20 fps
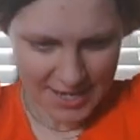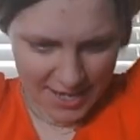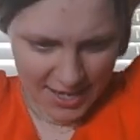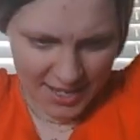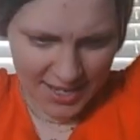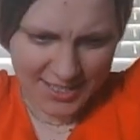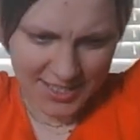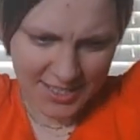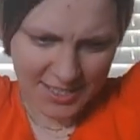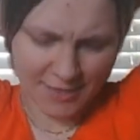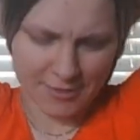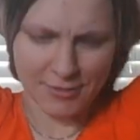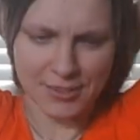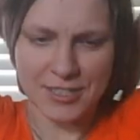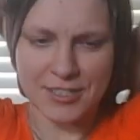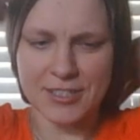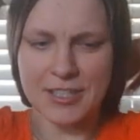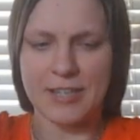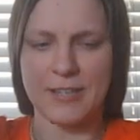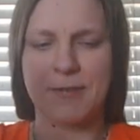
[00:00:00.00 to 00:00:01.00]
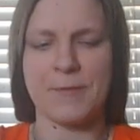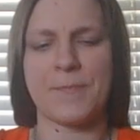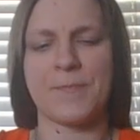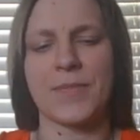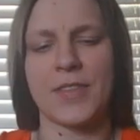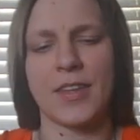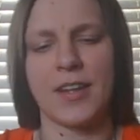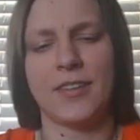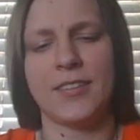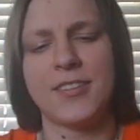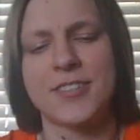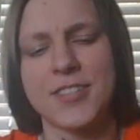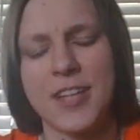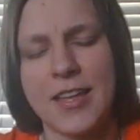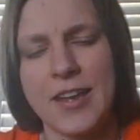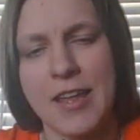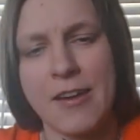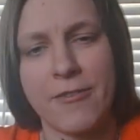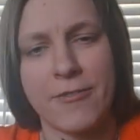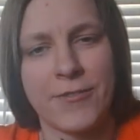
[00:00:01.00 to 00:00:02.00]
I guess, like, you know, just, like,
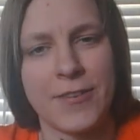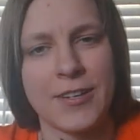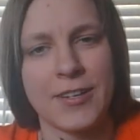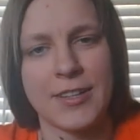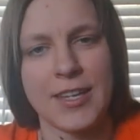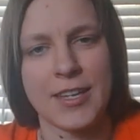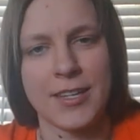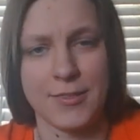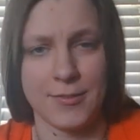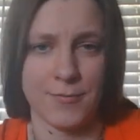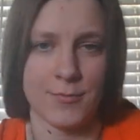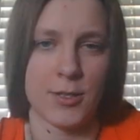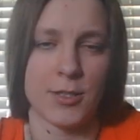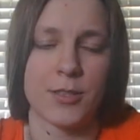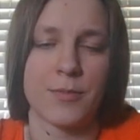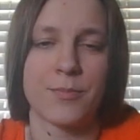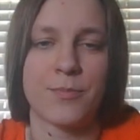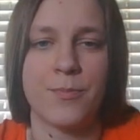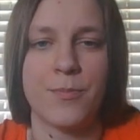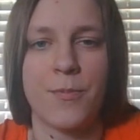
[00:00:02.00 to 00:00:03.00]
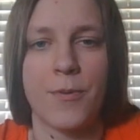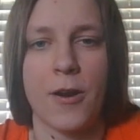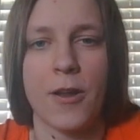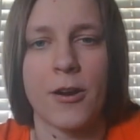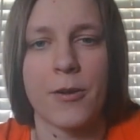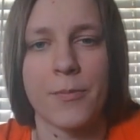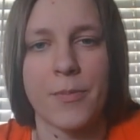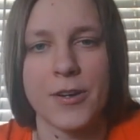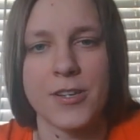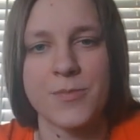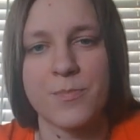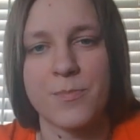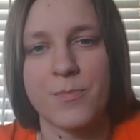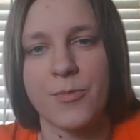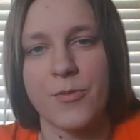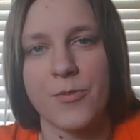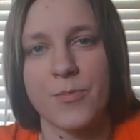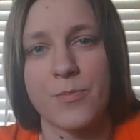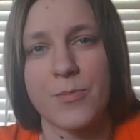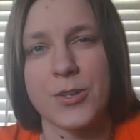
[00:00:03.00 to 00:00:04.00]
understand everything, like, on a broader
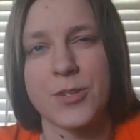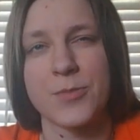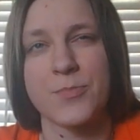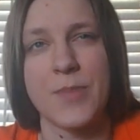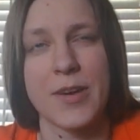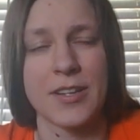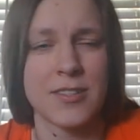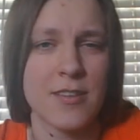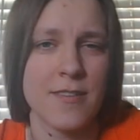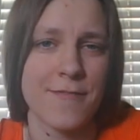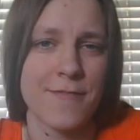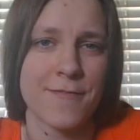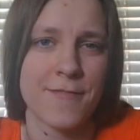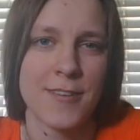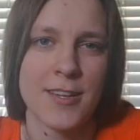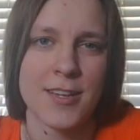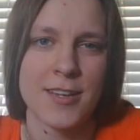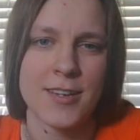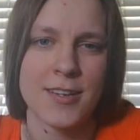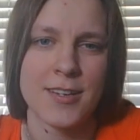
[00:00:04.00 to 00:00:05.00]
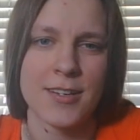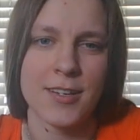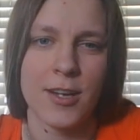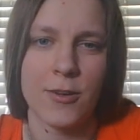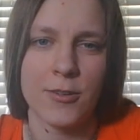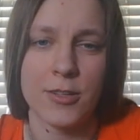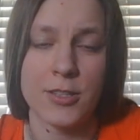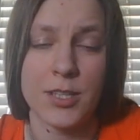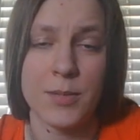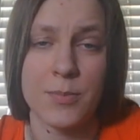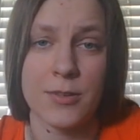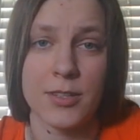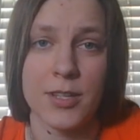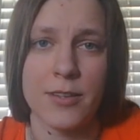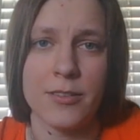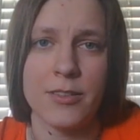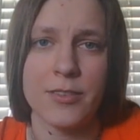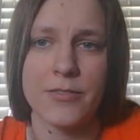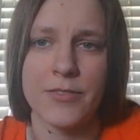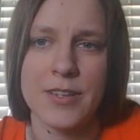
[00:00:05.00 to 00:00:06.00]
perspective, go on a deeper
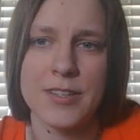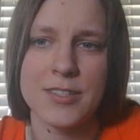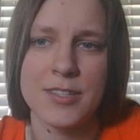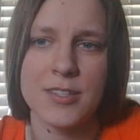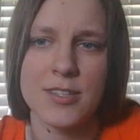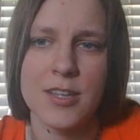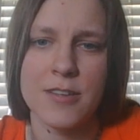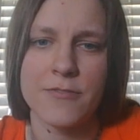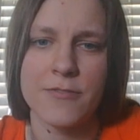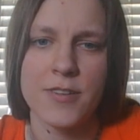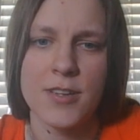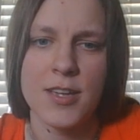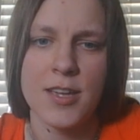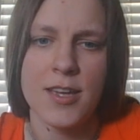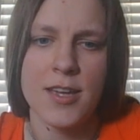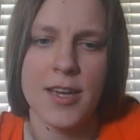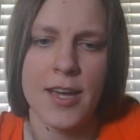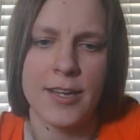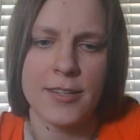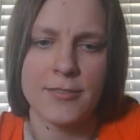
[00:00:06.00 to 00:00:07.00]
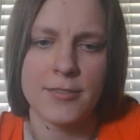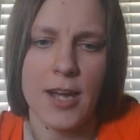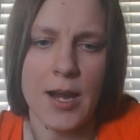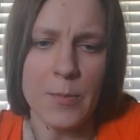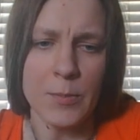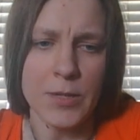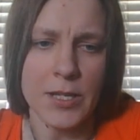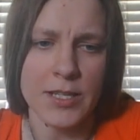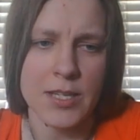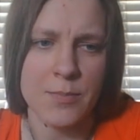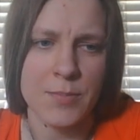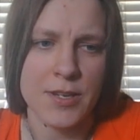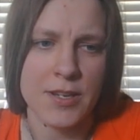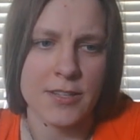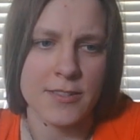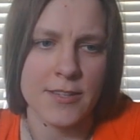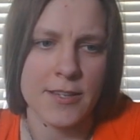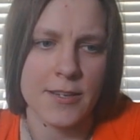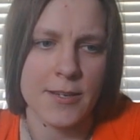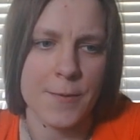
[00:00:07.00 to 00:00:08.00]
level and things and stuff. And I'm lucky
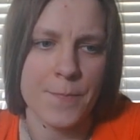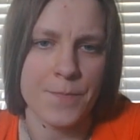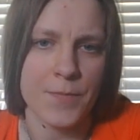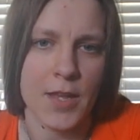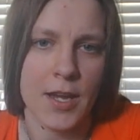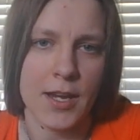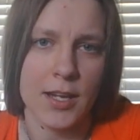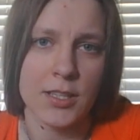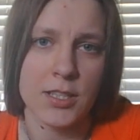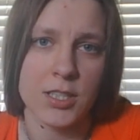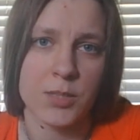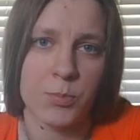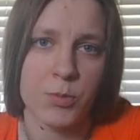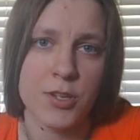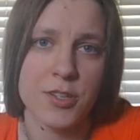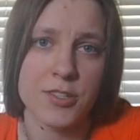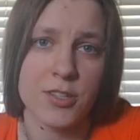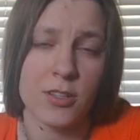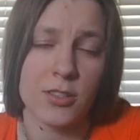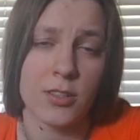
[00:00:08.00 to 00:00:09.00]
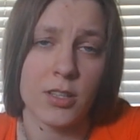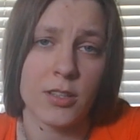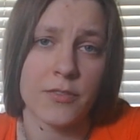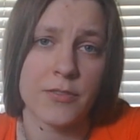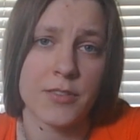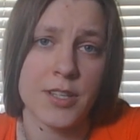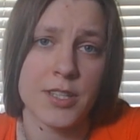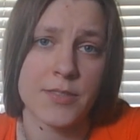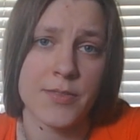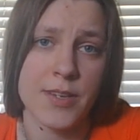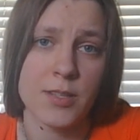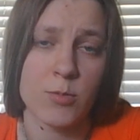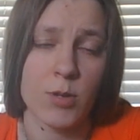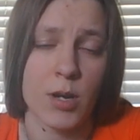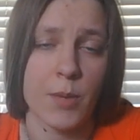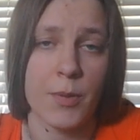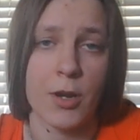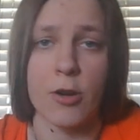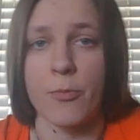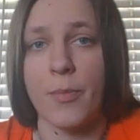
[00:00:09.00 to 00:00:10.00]
because, like, I can experience a lot of these things when
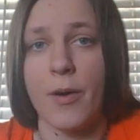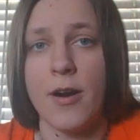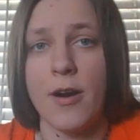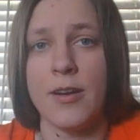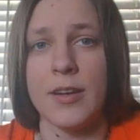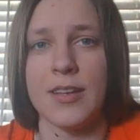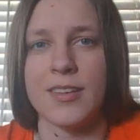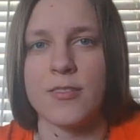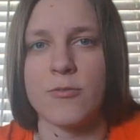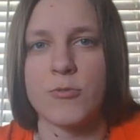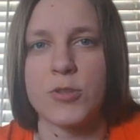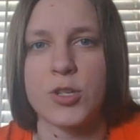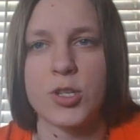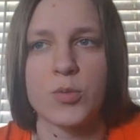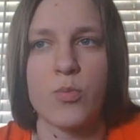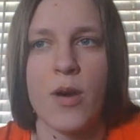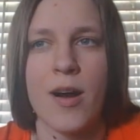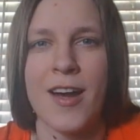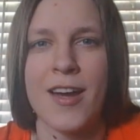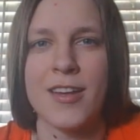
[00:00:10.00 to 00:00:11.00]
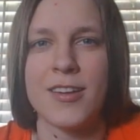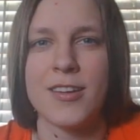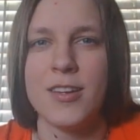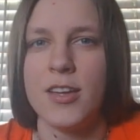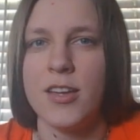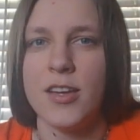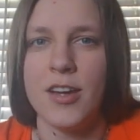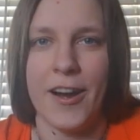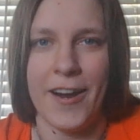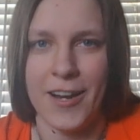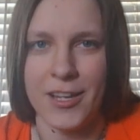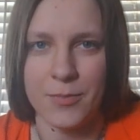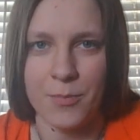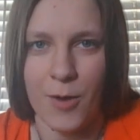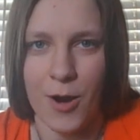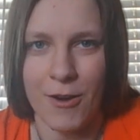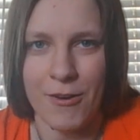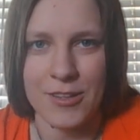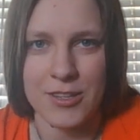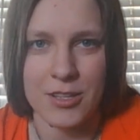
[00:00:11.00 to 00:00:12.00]
I'm out of body, which is why I
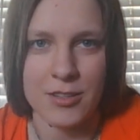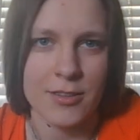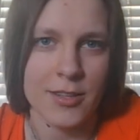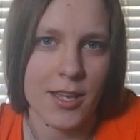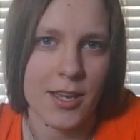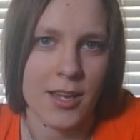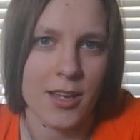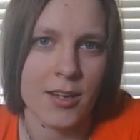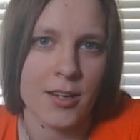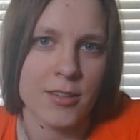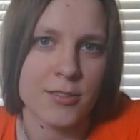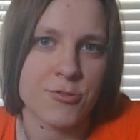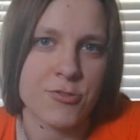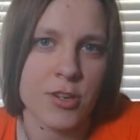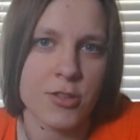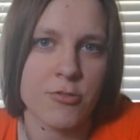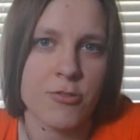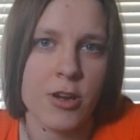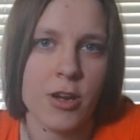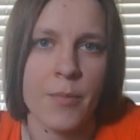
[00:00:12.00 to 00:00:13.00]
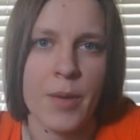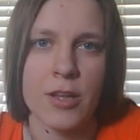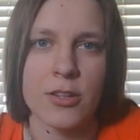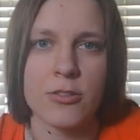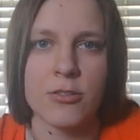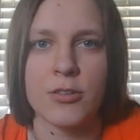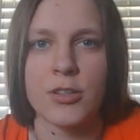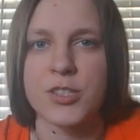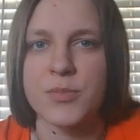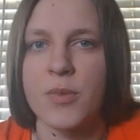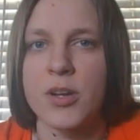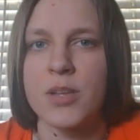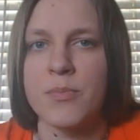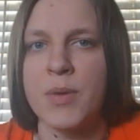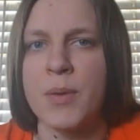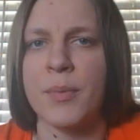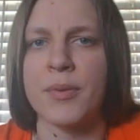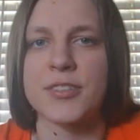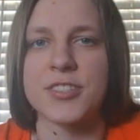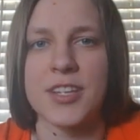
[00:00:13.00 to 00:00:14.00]
admire it and, like, try to recommend it to as many
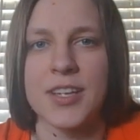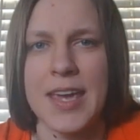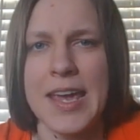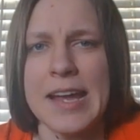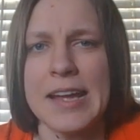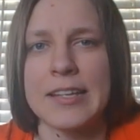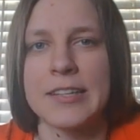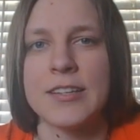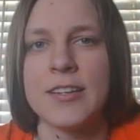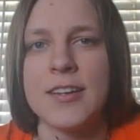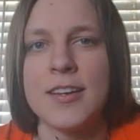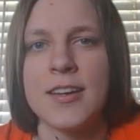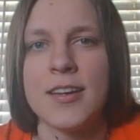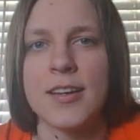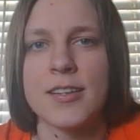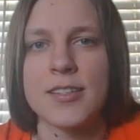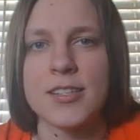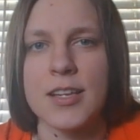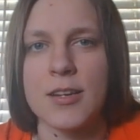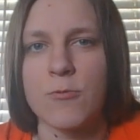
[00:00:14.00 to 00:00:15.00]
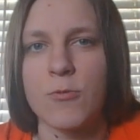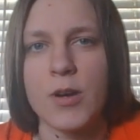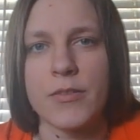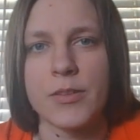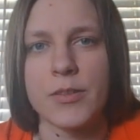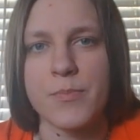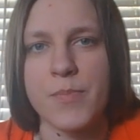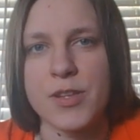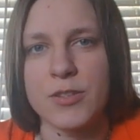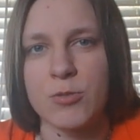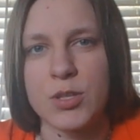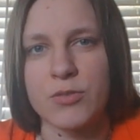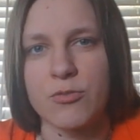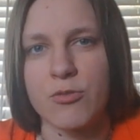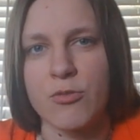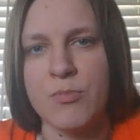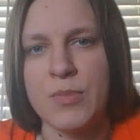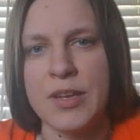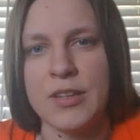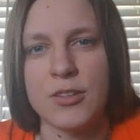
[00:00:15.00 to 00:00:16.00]
people as I can. It's, like, one of the best ways
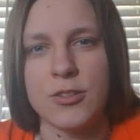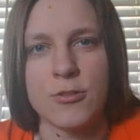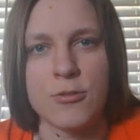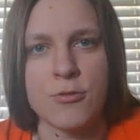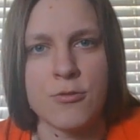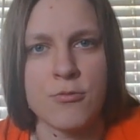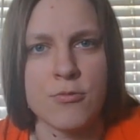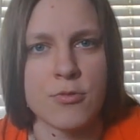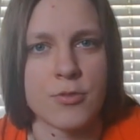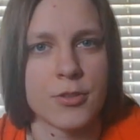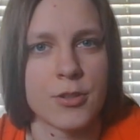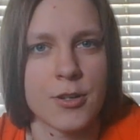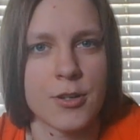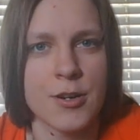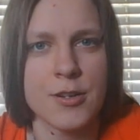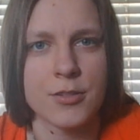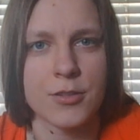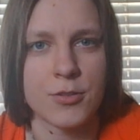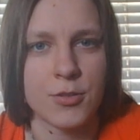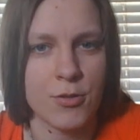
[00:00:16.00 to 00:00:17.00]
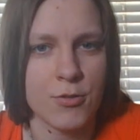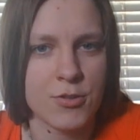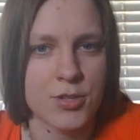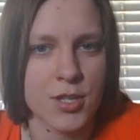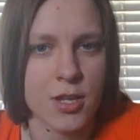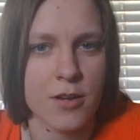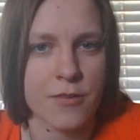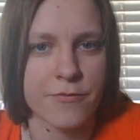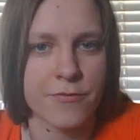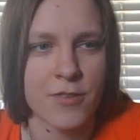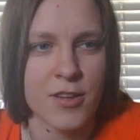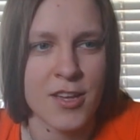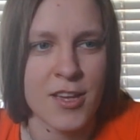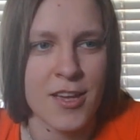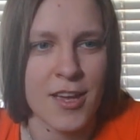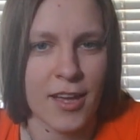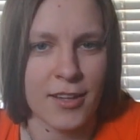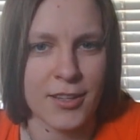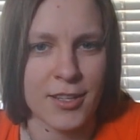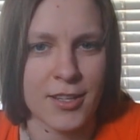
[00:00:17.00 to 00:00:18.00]
for me to learn, to do stuff.
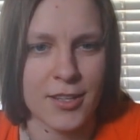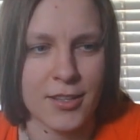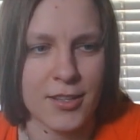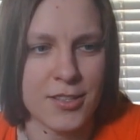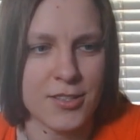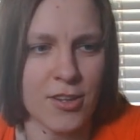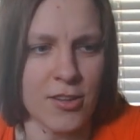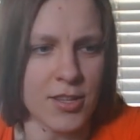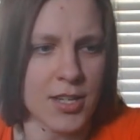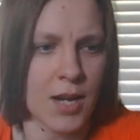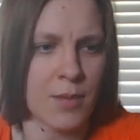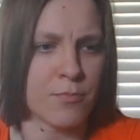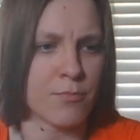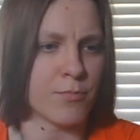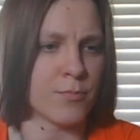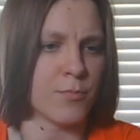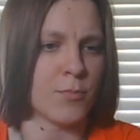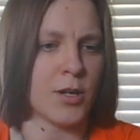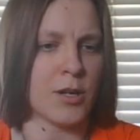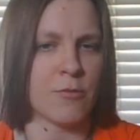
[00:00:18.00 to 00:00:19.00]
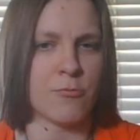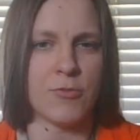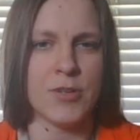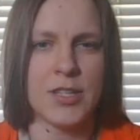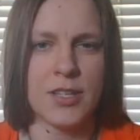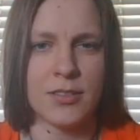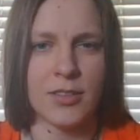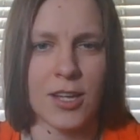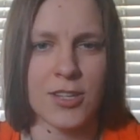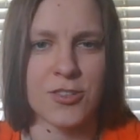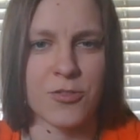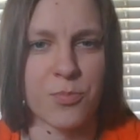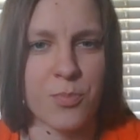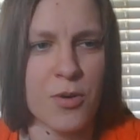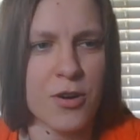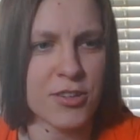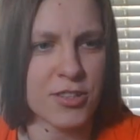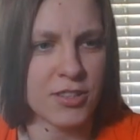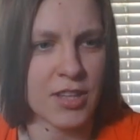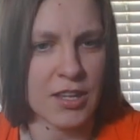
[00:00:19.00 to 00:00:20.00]
And, like, it's not like I'm reading lots of
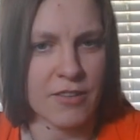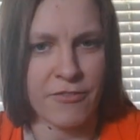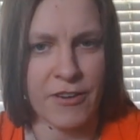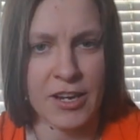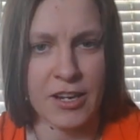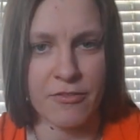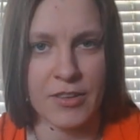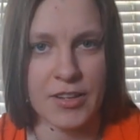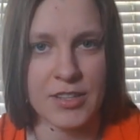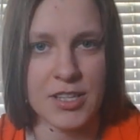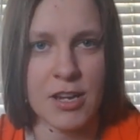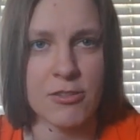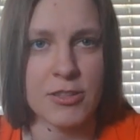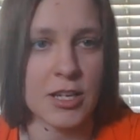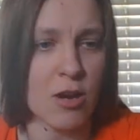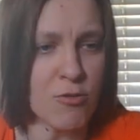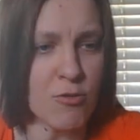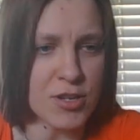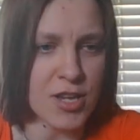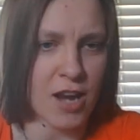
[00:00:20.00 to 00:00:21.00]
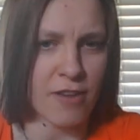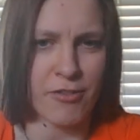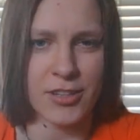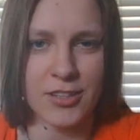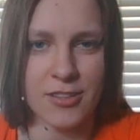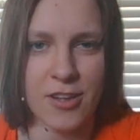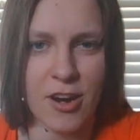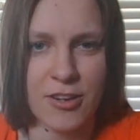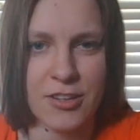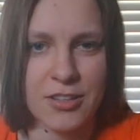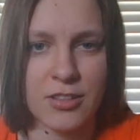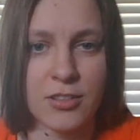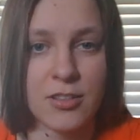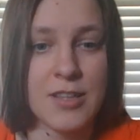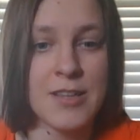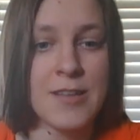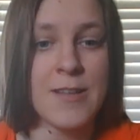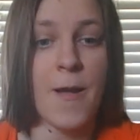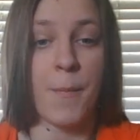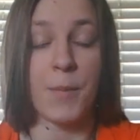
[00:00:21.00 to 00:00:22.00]
books and, like, finding things out, like, oh yeah, I read an article,
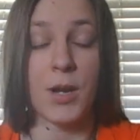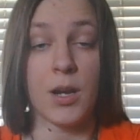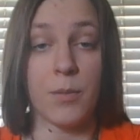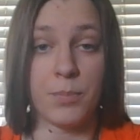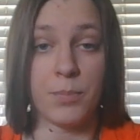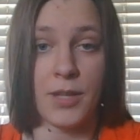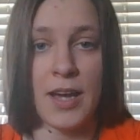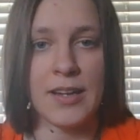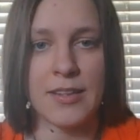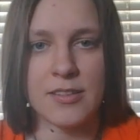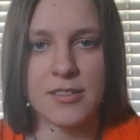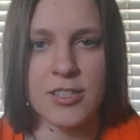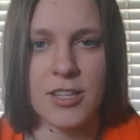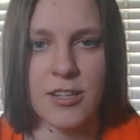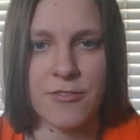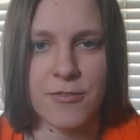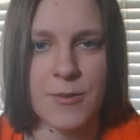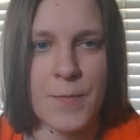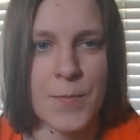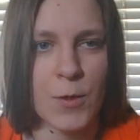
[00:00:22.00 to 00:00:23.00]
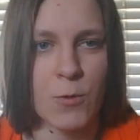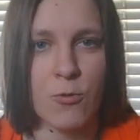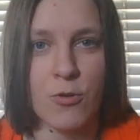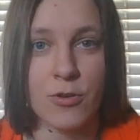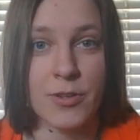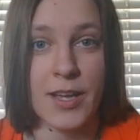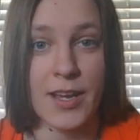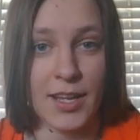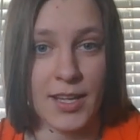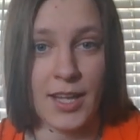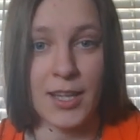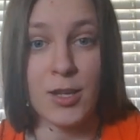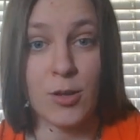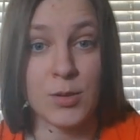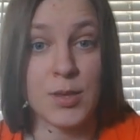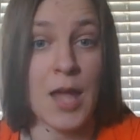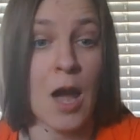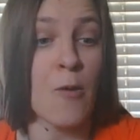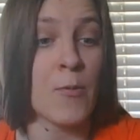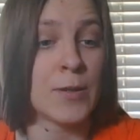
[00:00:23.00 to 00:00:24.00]
I'm gonna apply it and stuff, or, like, I know,
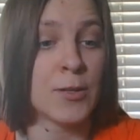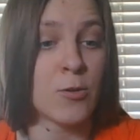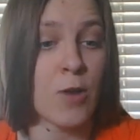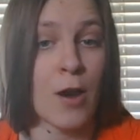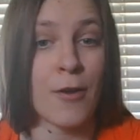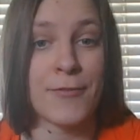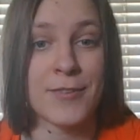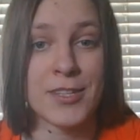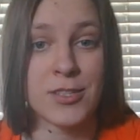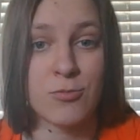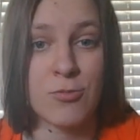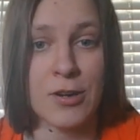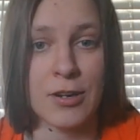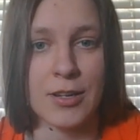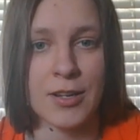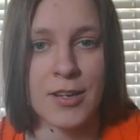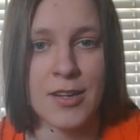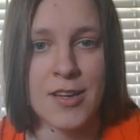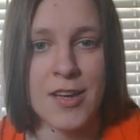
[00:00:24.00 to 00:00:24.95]
now I know how things work.